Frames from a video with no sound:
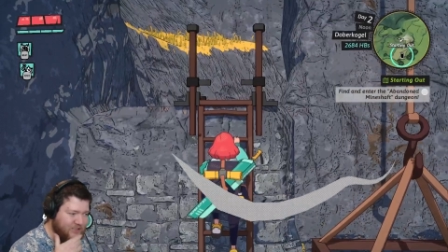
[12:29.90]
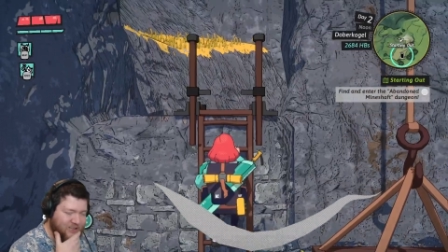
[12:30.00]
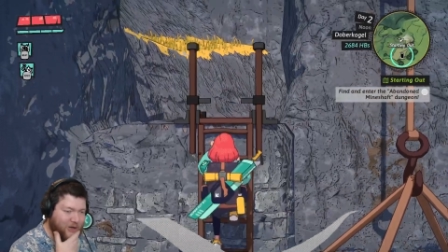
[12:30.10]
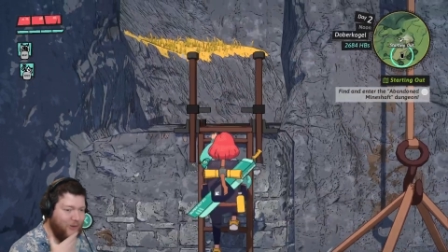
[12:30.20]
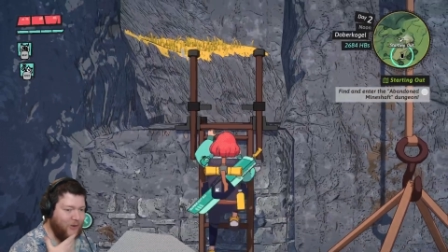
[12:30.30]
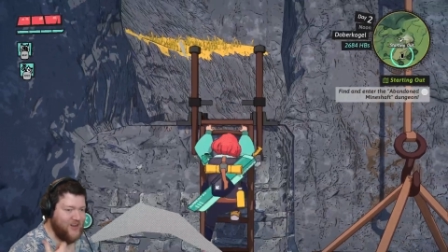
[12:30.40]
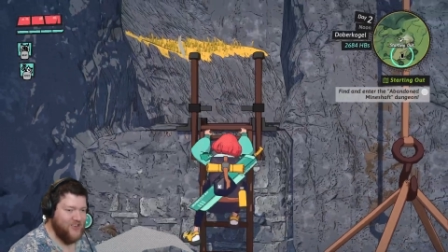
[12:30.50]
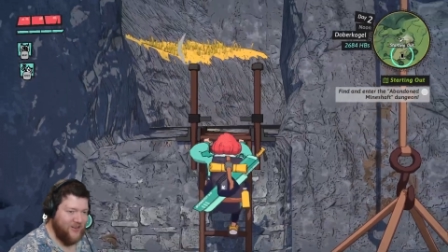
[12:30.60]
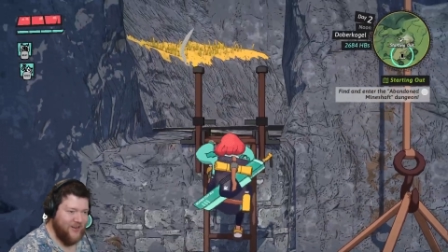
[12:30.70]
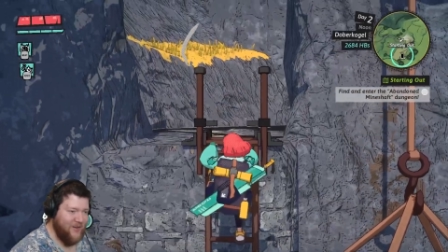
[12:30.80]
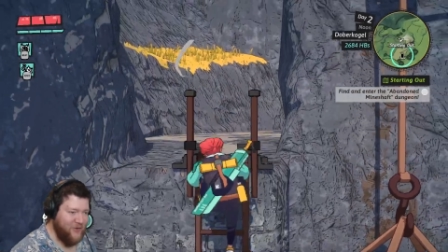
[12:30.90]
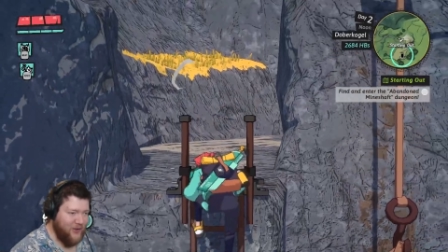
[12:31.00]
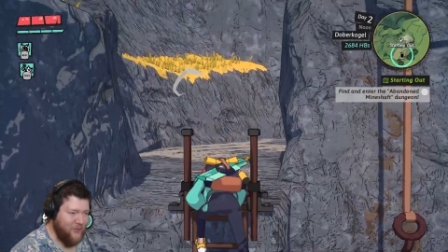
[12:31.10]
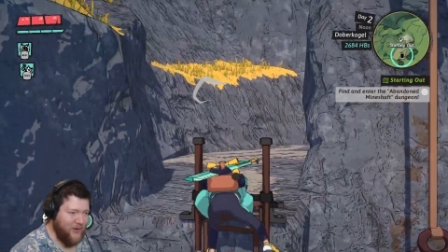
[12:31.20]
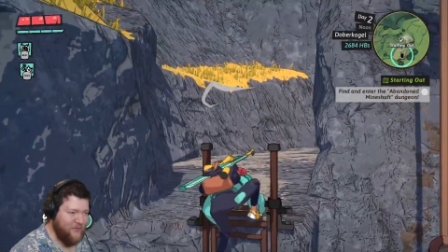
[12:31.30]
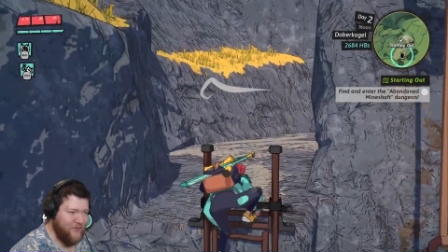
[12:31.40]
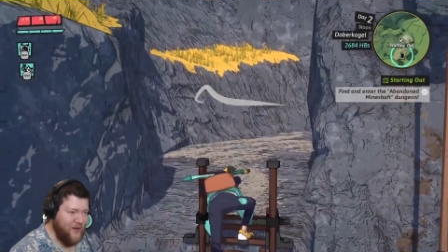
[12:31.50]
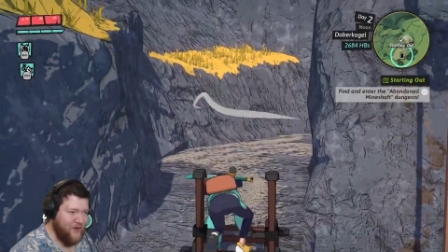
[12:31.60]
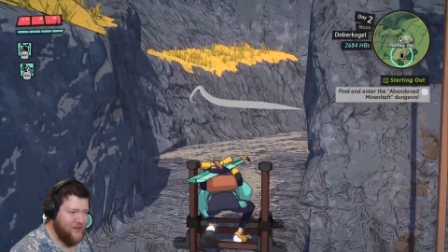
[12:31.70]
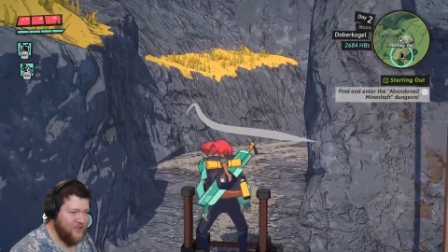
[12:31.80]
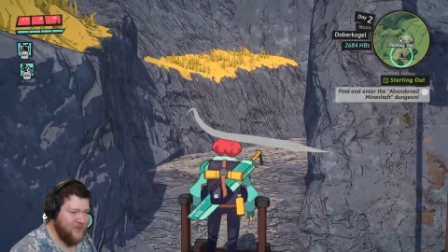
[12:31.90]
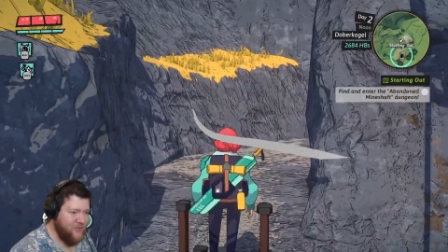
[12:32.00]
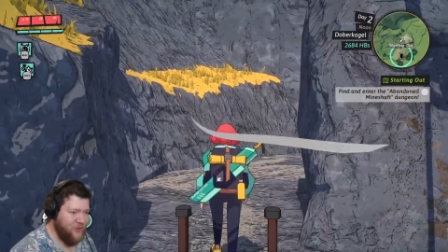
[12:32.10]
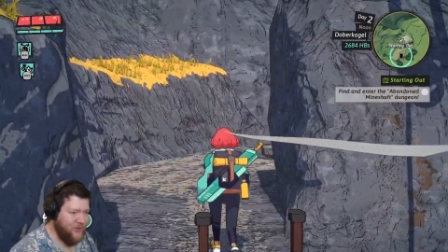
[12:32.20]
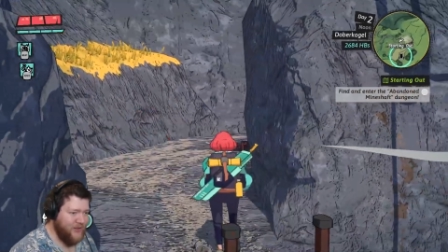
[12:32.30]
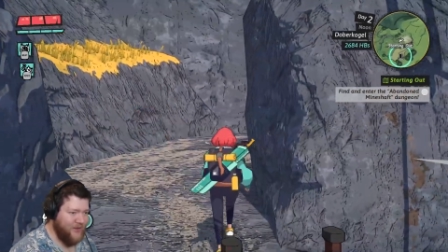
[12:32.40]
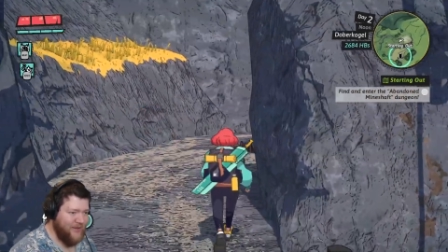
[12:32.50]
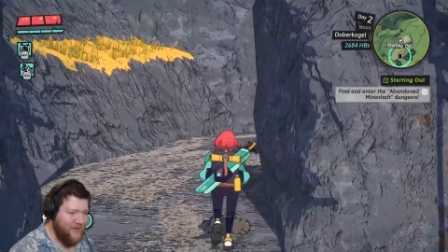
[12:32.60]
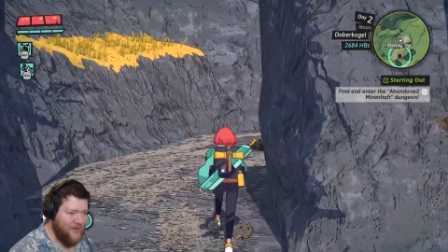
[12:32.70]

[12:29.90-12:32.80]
situation, and everything went very smoothly.